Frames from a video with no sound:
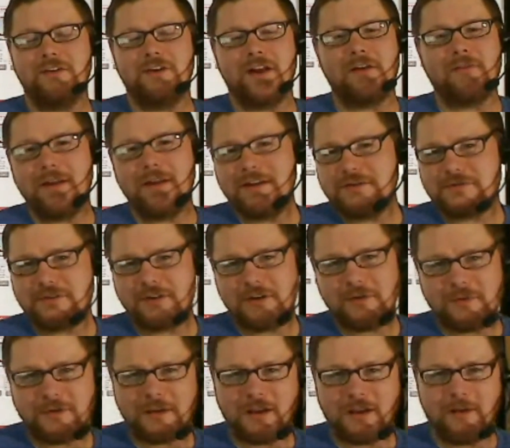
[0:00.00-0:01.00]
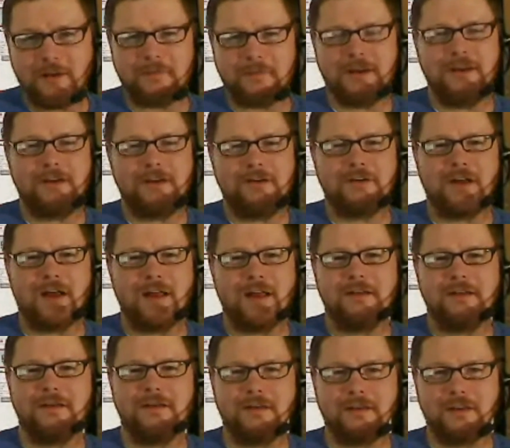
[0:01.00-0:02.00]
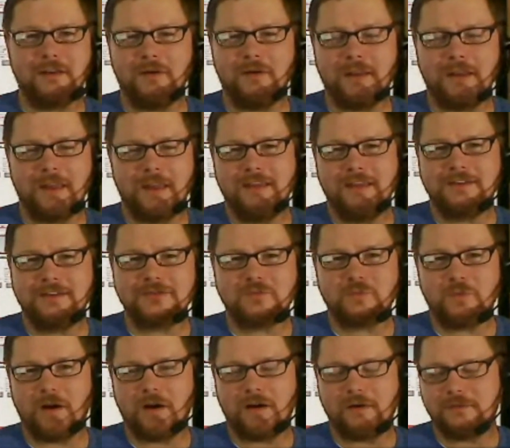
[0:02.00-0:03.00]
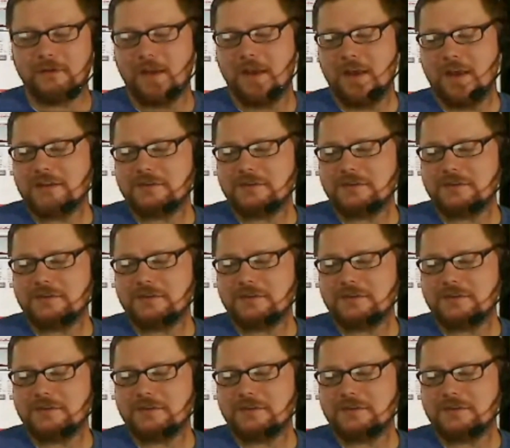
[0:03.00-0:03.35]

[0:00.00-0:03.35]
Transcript: You're not registering with a company. You're not, it just works.